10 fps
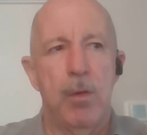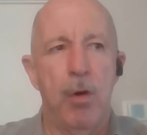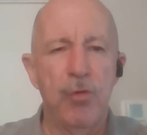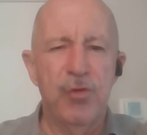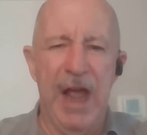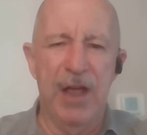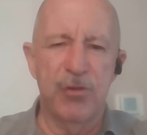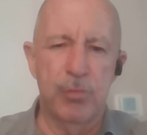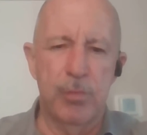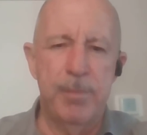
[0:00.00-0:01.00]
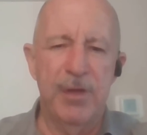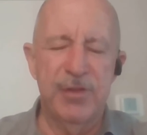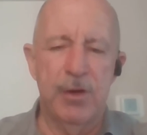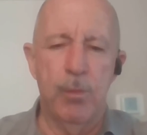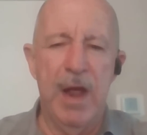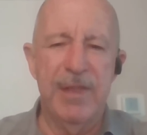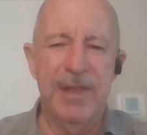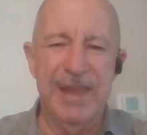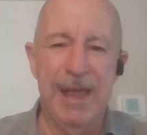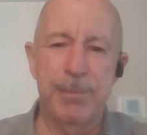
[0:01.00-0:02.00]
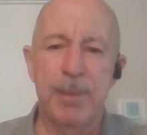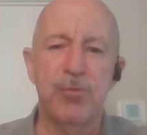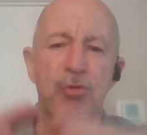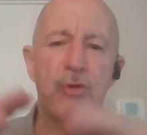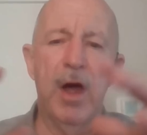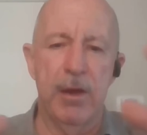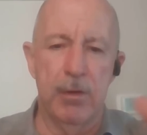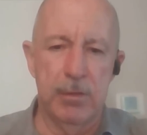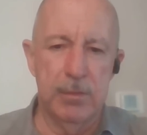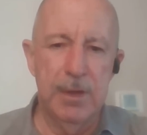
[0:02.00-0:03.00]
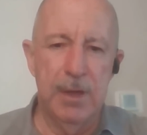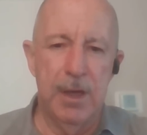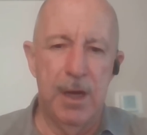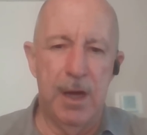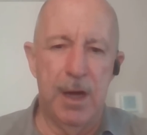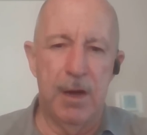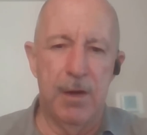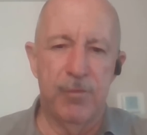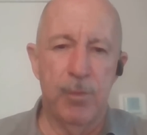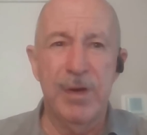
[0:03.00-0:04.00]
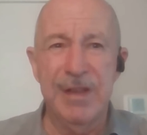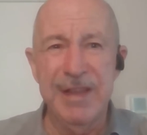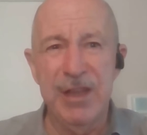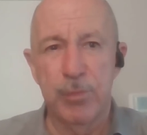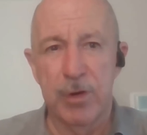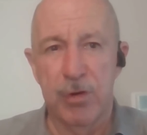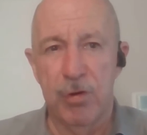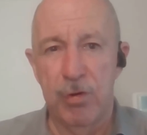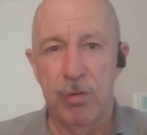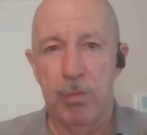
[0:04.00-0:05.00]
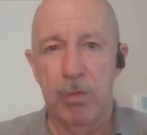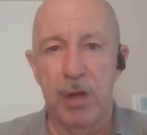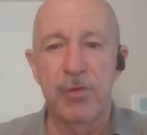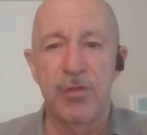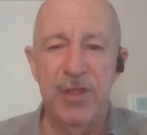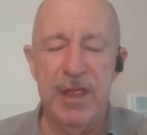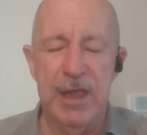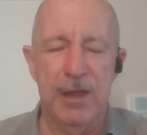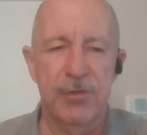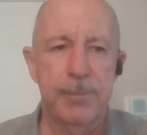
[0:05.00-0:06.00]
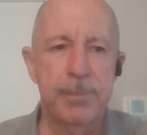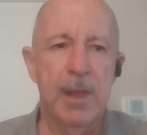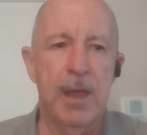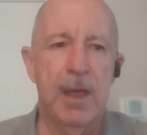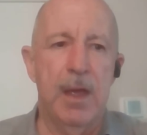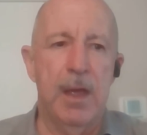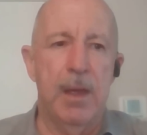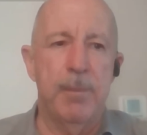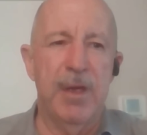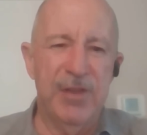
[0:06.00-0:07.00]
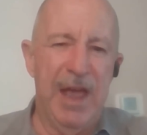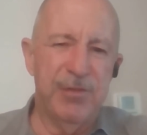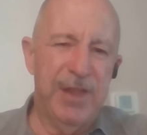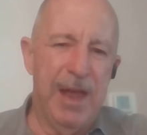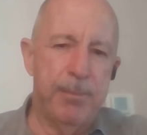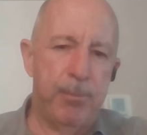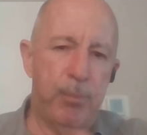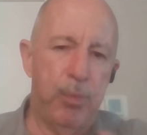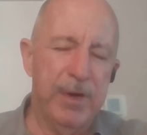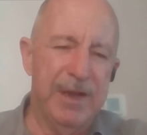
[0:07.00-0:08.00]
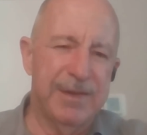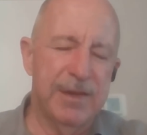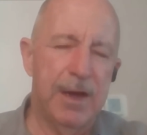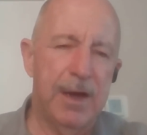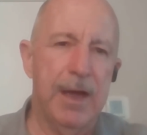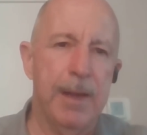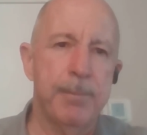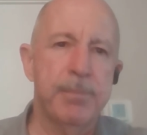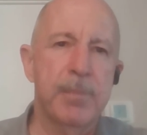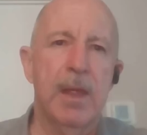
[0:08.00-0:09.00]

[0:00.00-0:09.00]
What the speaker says: older houses were built in a way that kept them drier from when leaks would occur or other things. Because after that point in time,